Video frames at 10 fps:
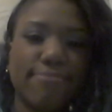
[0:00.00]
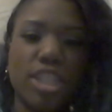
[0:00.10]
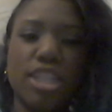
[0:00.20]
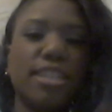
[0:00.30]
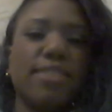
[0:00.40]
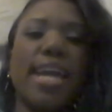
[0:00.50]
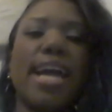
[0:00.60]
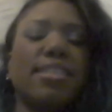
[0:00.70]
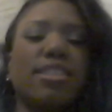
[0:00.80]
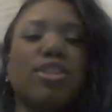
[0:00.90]
She didn't even
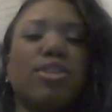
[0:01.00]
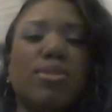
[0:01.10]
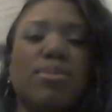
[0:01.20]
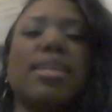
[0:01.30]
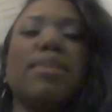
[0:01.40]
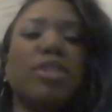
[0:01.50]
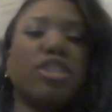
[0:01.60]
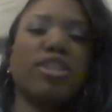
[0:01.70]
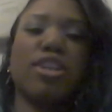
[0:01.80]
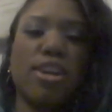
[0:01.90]
ask the girl who was like
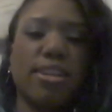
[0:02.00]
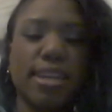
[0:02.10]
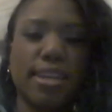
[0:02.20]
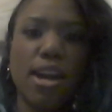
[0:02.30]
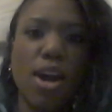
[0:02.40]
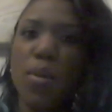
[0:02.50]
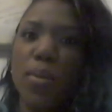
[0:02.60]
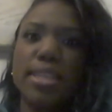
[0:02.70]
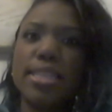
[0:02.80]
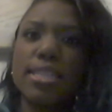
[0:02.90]
pushing the cart, like,
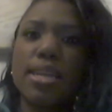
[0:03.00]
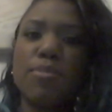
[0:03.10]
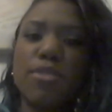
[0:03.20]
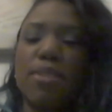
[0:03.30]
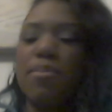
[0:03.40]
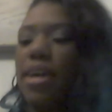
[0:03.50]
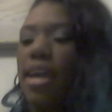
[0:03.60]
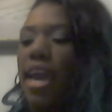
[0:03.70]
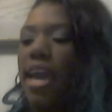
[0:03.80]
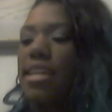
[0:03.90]
where did this come from?
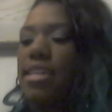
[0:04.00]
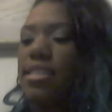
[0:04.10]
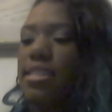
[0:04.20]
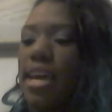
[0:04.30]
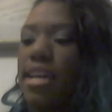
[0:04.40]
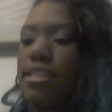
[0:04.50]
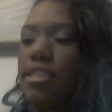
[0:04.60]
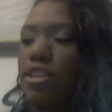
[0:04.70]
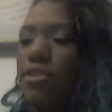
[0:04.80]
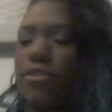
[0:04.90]
And it says,
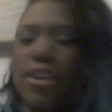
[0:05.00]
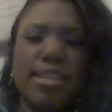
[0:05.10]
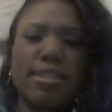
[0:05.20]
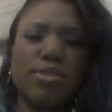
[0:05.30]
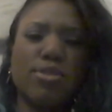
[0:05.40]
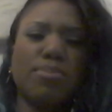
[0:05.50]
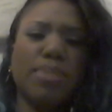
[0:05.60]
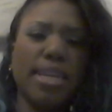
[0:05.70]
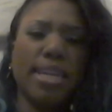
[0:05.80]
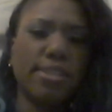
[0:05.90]
your friends will
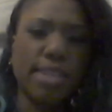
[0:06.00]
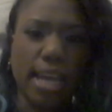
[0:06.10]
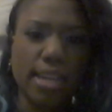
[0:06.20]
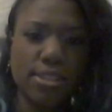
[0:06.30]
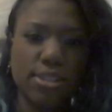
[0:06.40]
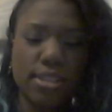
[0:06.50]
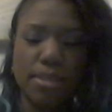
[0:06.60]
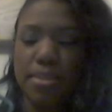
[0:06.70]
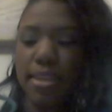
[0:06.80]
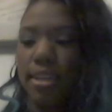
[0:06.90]
be here next or
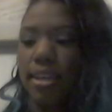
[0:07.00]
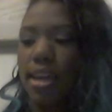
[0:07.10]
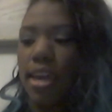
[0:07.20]
something.